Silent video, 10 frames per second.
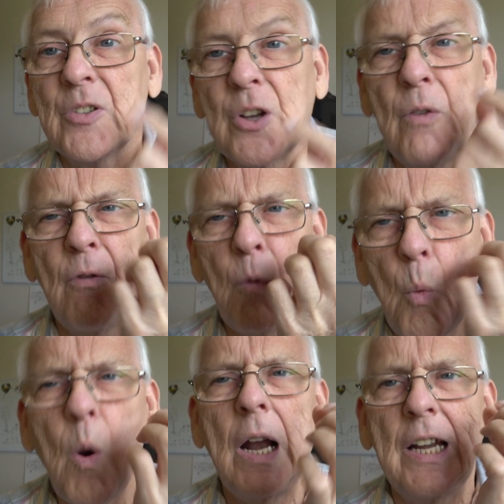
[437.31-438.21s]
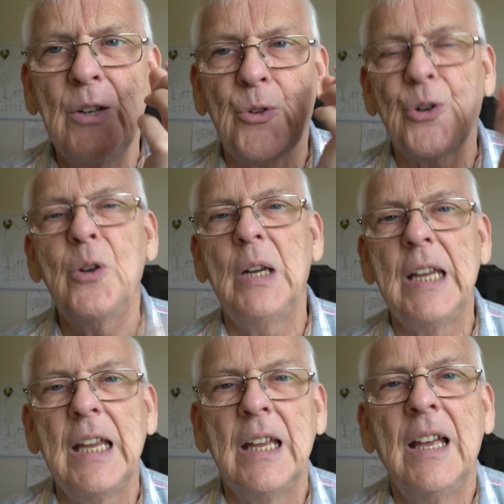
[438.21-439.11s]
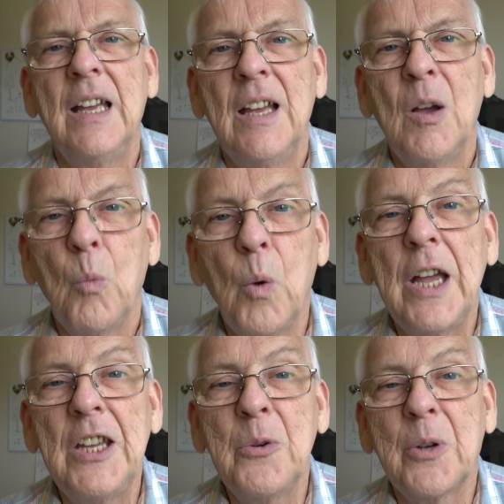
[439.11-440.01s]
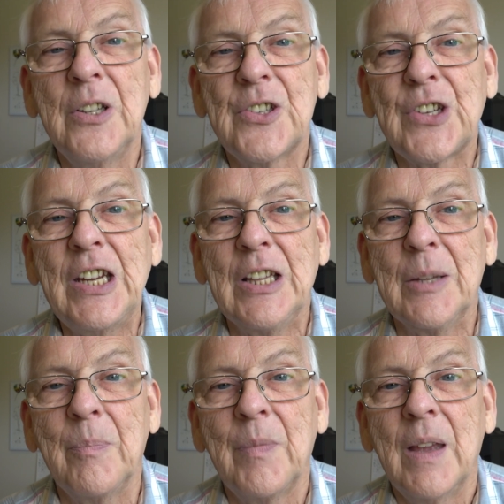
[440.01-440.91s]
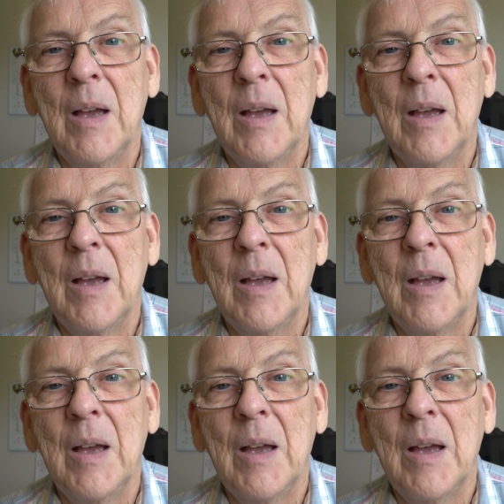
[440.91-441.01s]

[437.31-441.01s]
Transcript: so well and truly where you can see them.